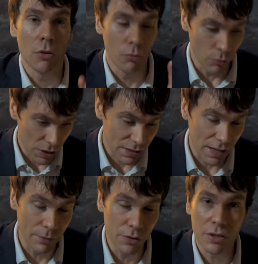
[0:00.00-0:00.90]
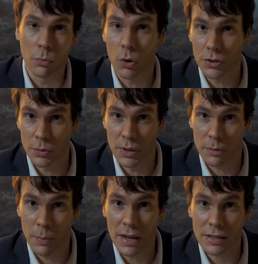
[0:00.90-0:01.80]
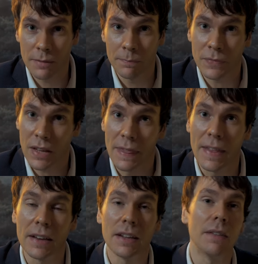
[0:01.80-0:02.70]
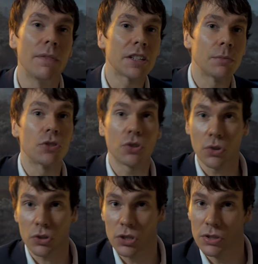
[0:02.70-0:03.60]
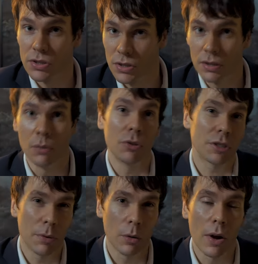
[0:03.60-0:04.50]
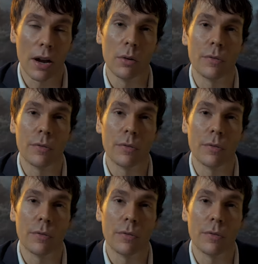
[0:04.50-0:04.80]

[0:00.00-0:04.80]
risk levels, what to expect, and then investment structures and what to be aware